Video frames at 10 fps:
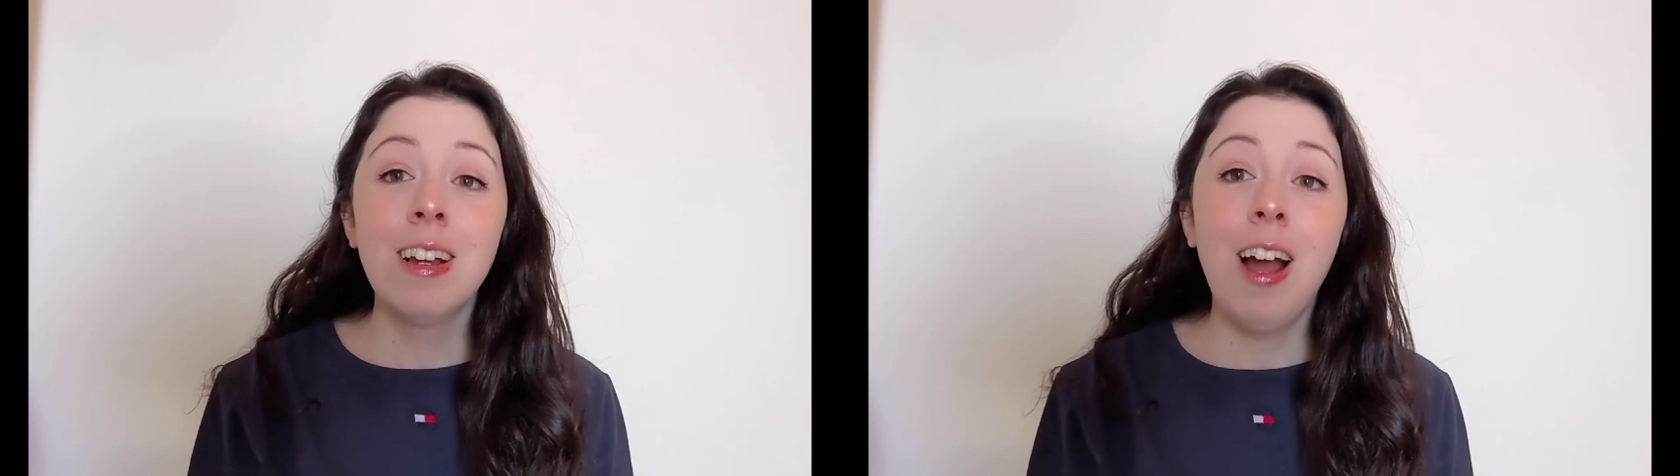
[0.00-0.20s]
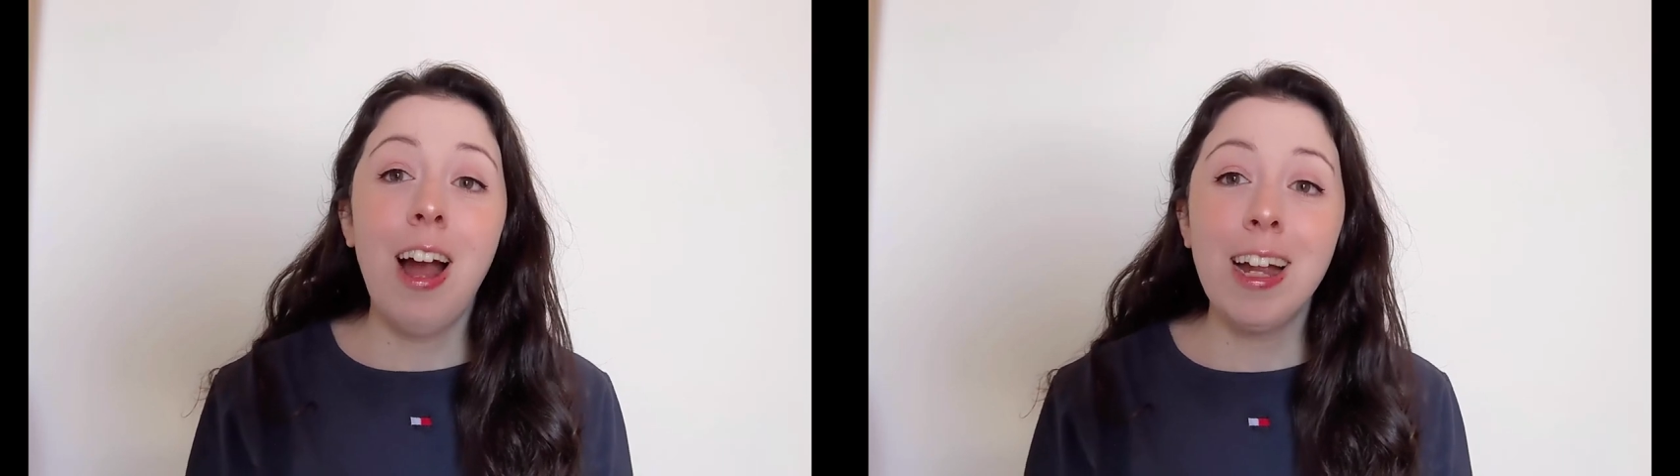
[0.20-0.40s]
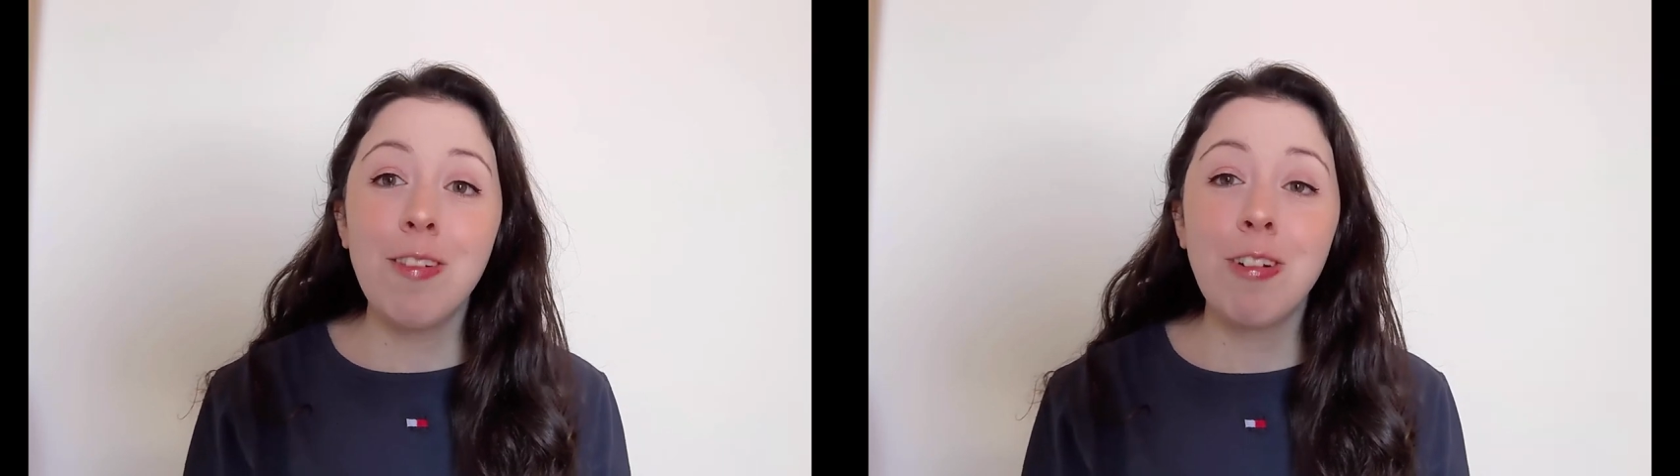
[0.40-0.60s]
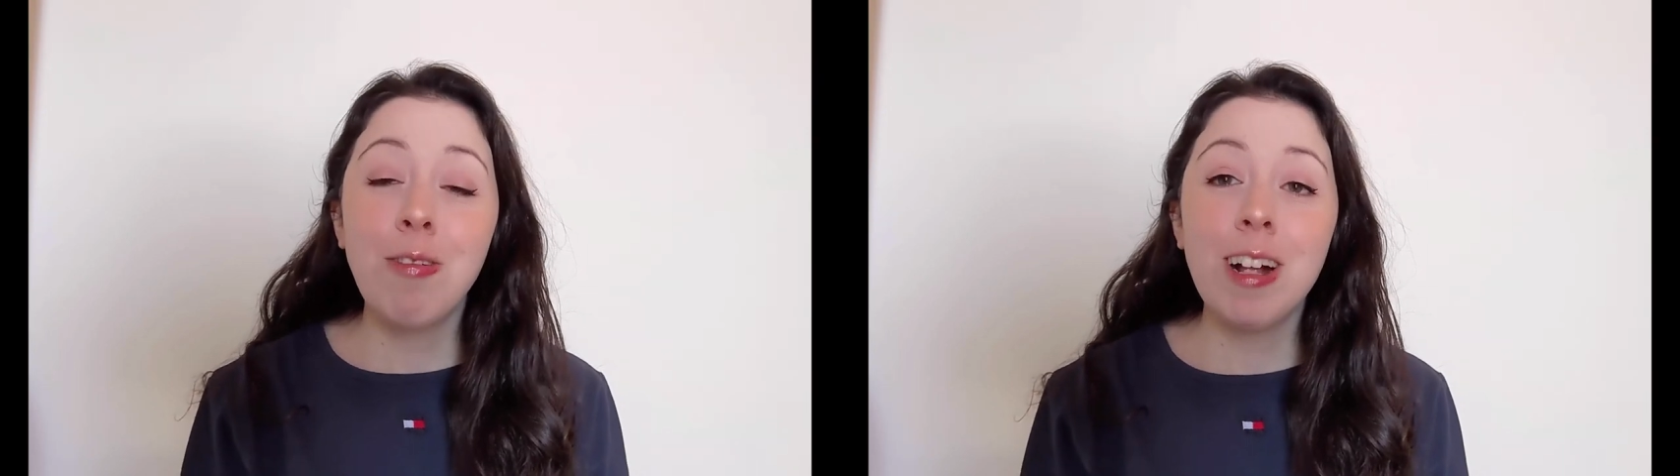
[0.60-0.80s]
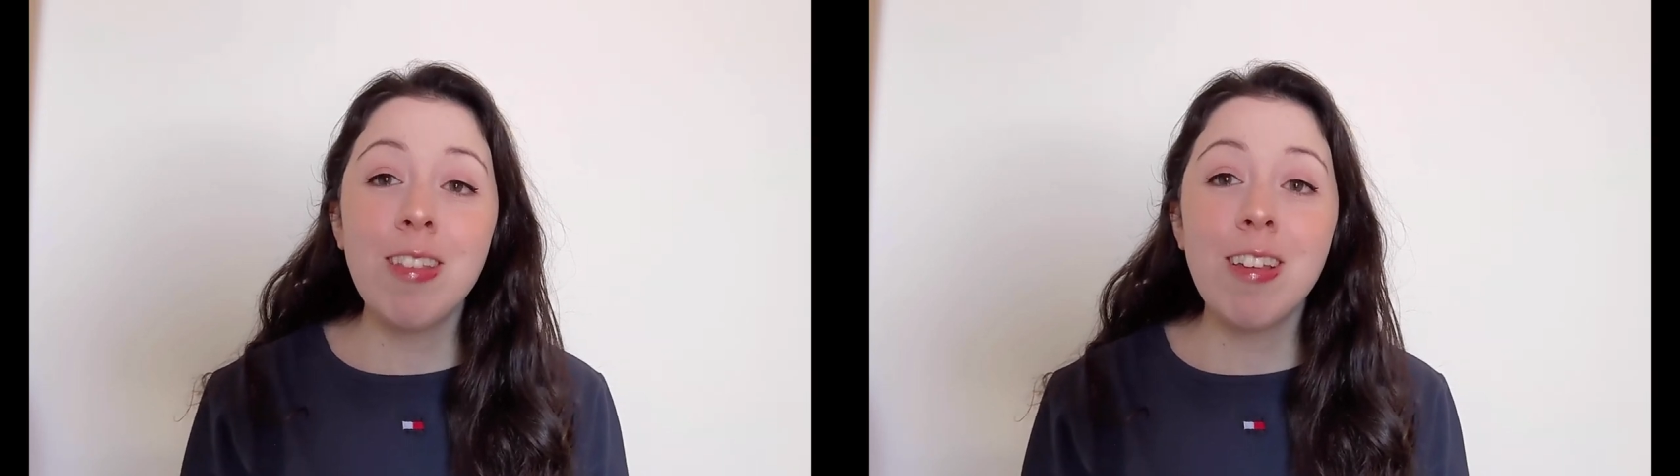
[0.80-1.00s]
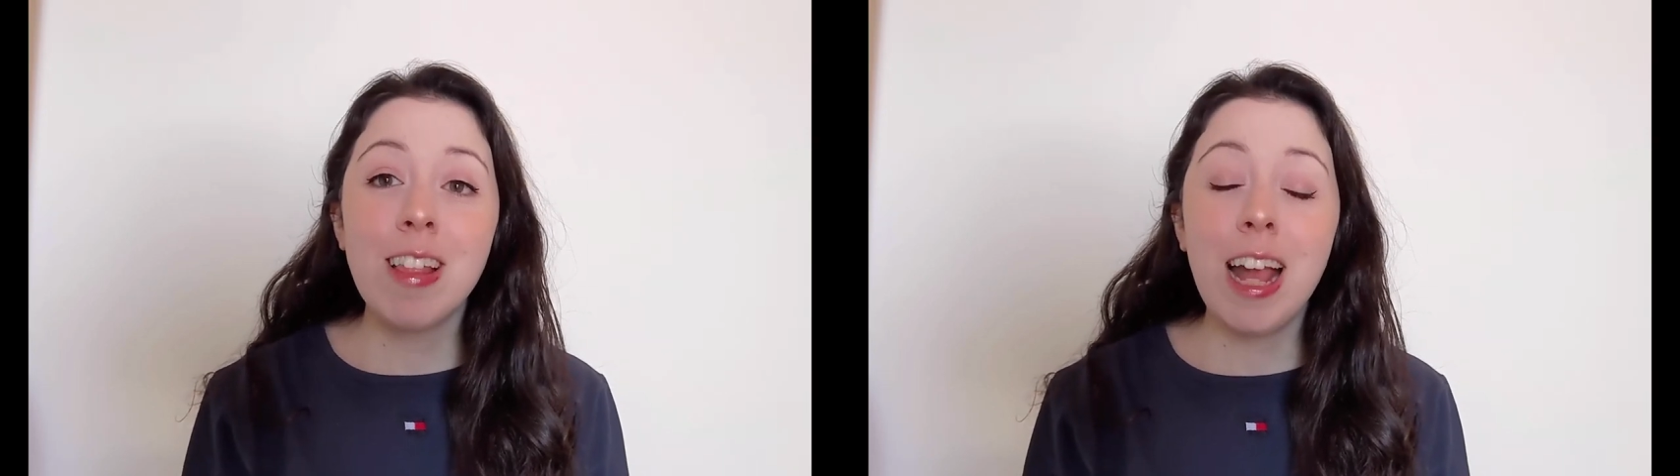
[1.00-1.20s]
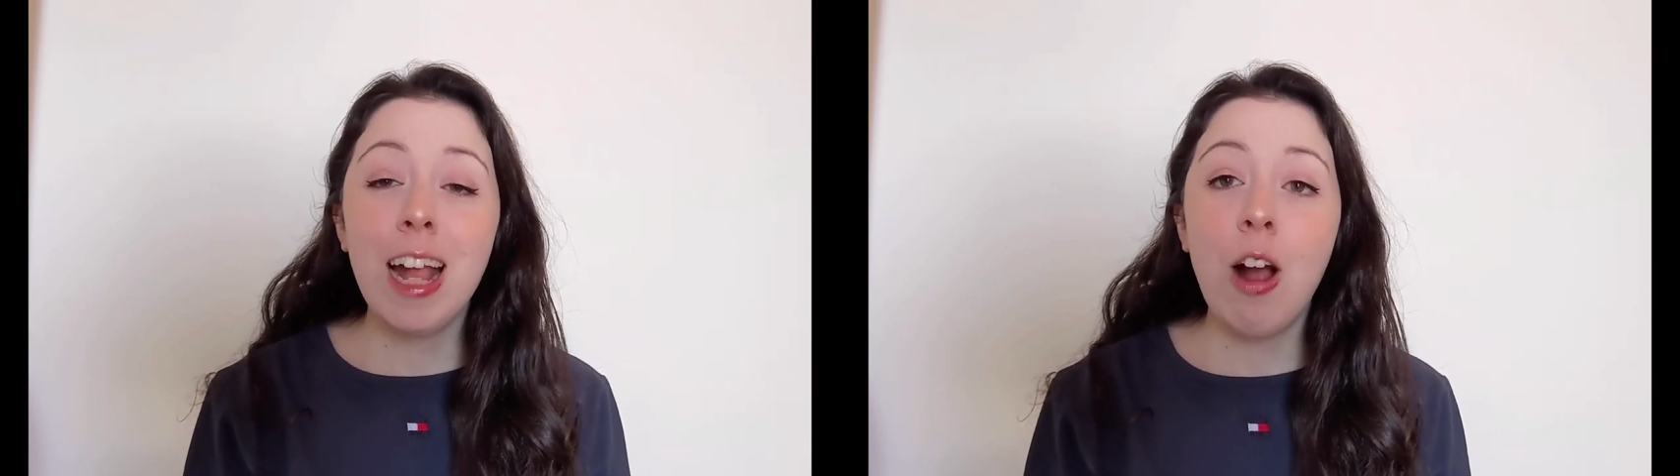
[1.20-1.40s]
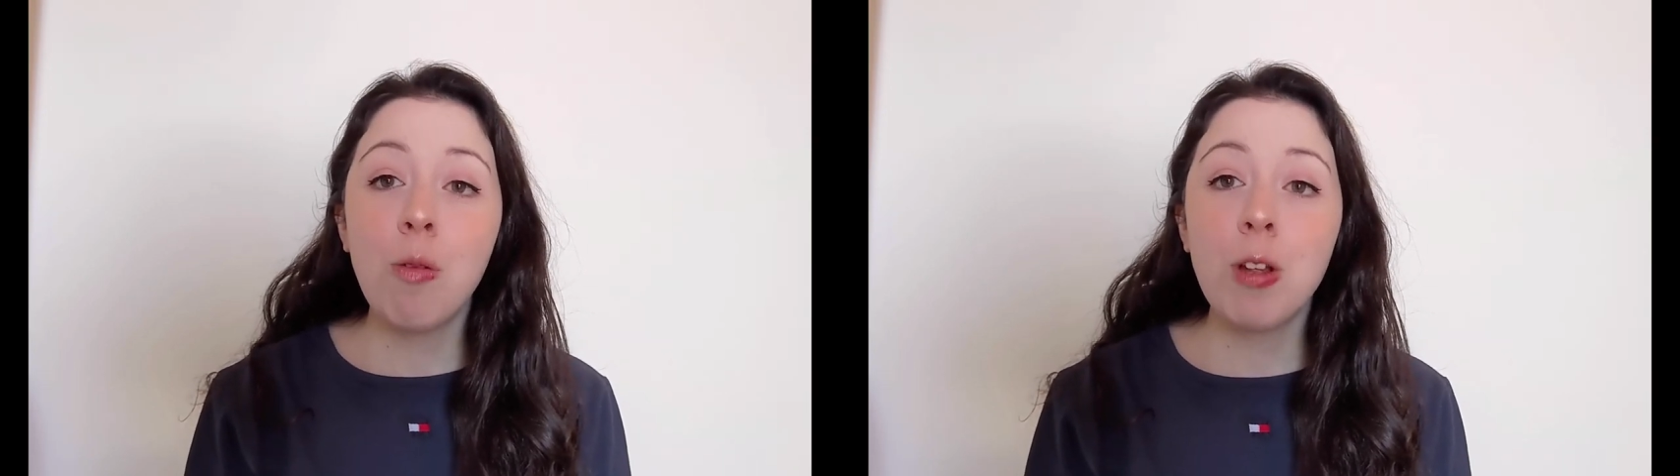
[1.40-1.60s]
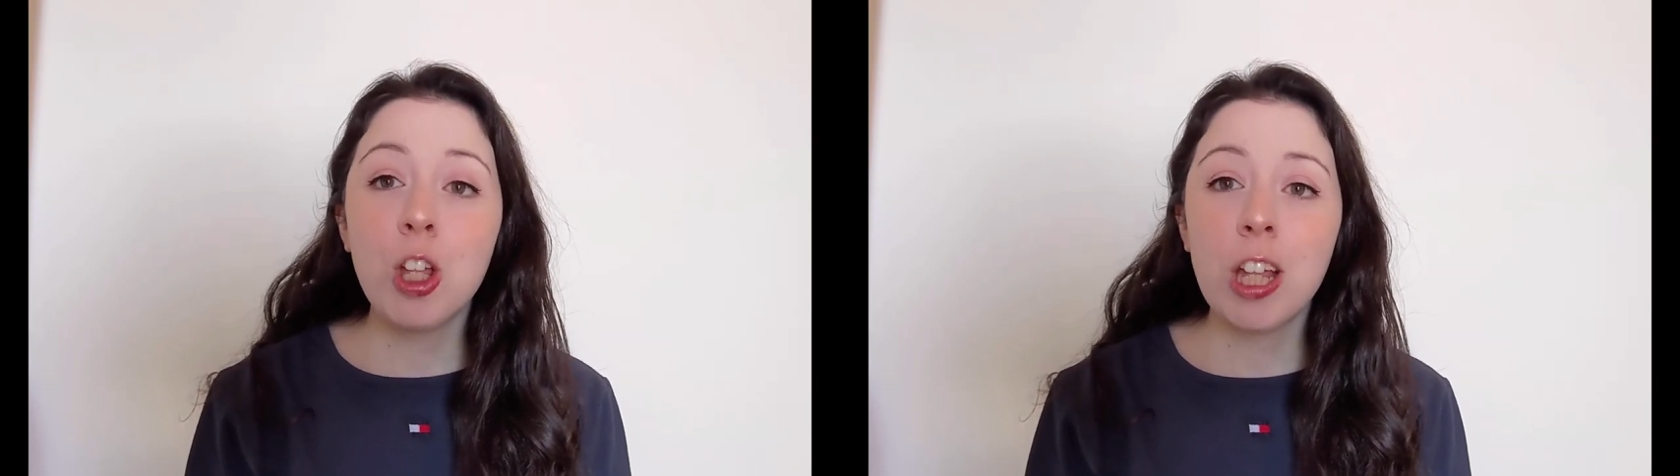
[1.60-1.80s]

Hi everyone, today I'll be